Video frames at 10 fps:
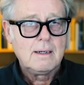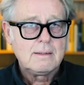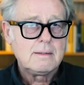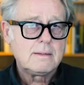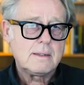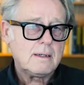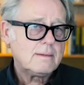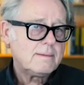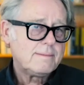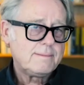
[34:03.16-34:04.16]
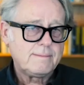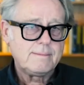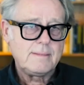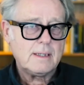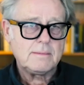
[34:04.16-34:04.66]
Nice. So,
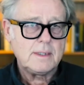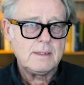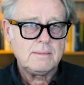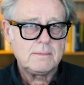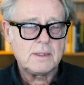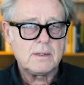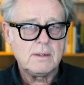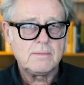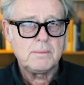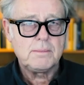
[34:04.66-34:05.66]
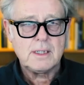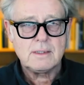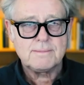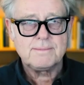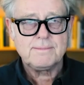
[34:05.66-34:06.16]
yeah, we we're all over the place.